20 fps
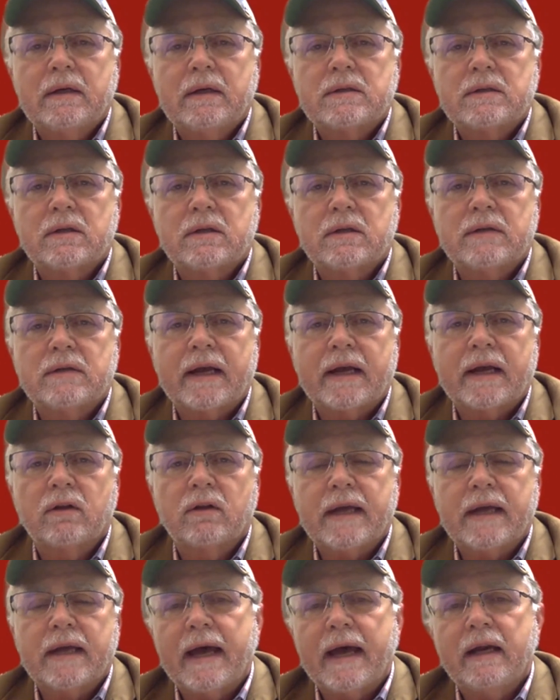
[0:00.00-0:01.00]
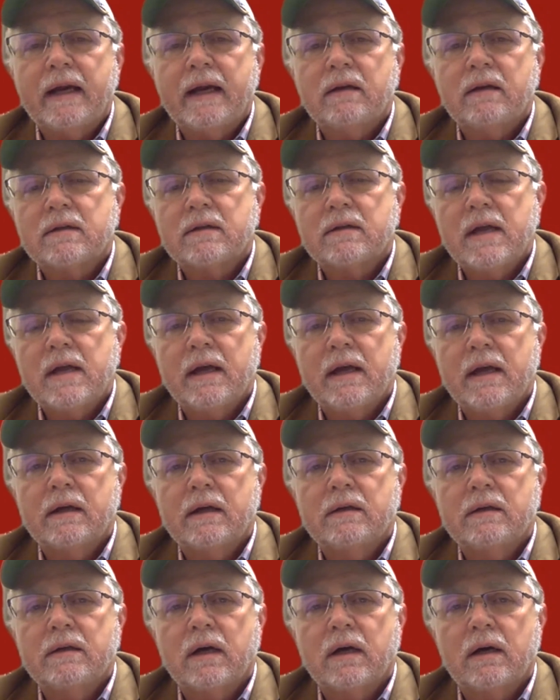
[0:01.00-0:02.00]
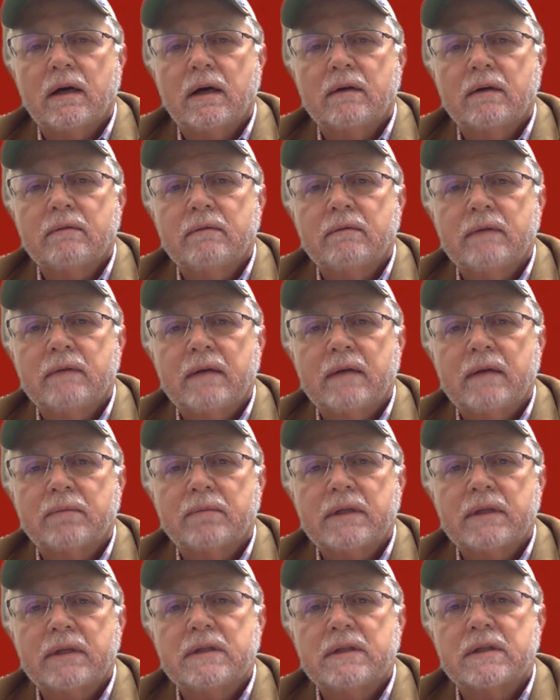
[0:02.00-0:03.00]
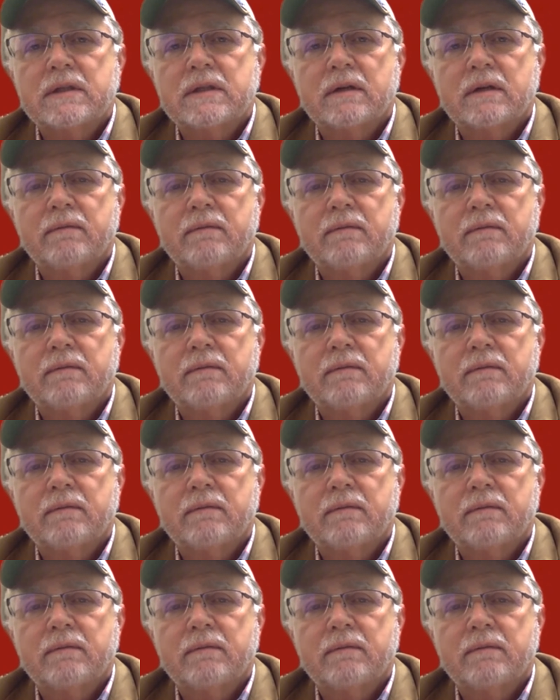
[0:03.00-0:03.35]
So take a look at it and please